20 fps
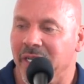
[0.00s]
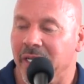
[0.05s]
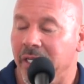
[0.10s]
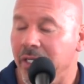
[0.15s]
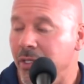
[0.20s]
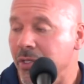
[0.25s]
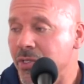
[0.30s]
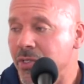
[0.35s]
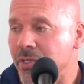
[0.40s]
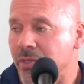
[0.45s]
And
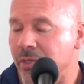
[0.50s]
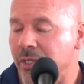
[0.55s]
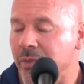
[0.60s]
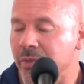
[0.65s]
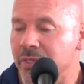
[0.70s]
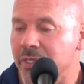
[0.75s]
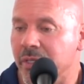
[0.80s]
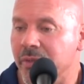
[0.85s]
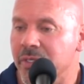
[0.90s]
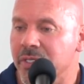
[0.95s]
your story
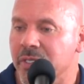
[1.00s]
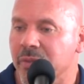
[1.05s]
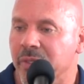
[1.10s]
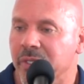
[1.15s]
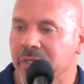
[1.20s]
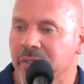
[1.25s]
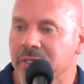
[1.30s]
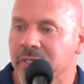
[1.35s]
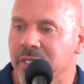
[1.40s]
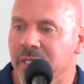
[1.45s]
was always the one
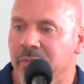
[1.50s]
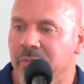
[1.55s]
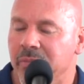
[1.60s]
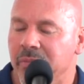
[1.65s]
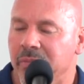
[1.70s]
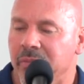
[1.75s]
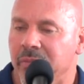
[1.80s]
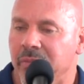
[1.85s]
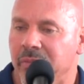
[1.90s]
that seemed